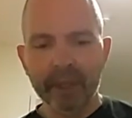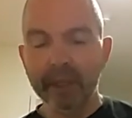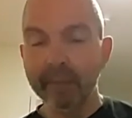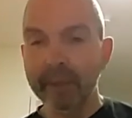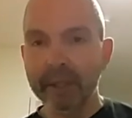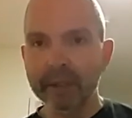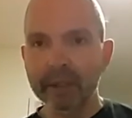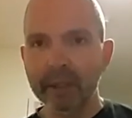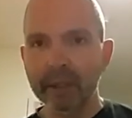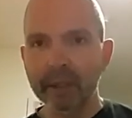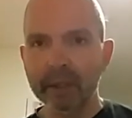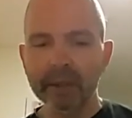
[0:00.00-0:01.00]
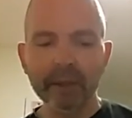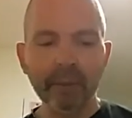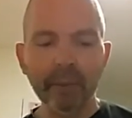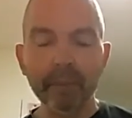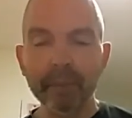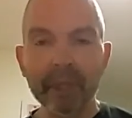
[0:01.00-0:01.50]
immensely. You
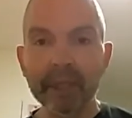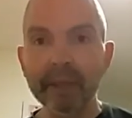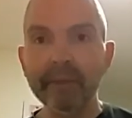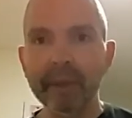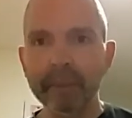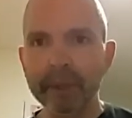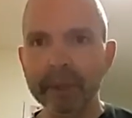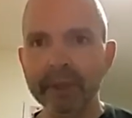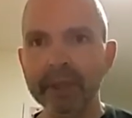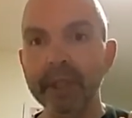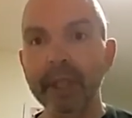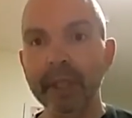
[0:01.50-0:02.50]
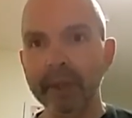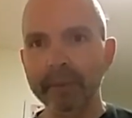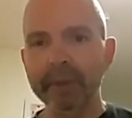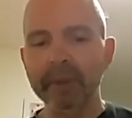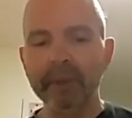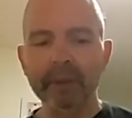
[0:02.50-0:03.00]
wouldn't believe how much it
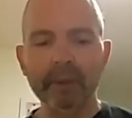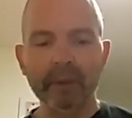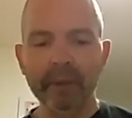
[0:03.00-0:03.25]
helps us.